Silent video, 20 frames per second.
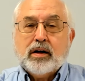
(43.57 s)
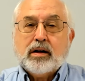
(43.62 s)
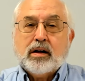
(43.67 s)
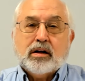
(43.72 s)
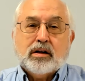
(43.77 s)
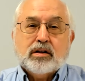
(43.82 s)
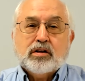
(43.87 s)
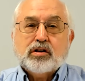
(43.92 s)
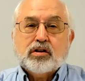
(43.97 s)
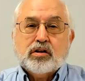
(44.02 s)
you
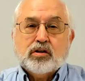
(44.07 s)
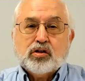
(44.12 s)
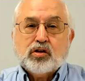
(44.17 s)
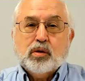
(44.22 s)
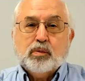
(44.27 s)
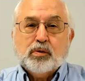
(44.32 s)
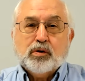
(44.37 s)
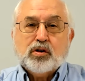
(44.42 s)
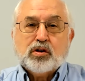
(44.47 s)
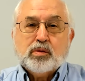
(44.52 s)
think is
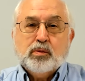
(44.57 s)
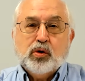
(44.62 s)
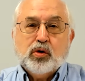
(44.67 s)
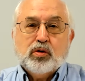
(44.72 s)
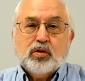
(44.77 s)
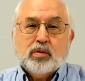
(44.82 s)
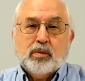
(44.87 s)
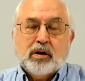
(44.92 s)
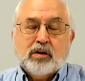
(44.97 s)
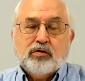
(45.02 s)
super
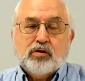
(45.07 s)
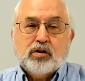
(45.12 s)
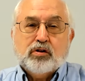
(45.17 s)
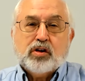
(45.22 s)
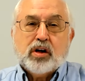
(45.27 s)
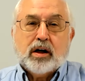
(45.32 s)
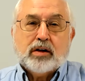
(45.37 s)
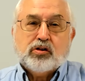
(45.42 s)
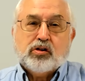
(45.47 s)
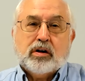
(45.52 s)
smooth, but
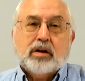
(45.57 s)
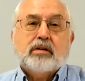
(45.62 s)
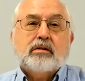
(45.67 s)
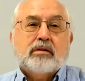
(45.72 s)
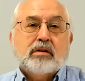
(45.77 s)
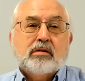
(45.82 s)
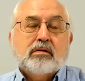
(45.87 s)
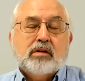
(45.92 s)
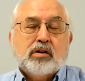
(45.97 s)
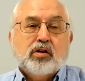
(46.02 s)
if you touch
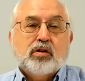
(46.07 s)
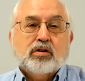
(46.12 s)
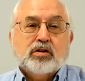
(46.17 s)
it,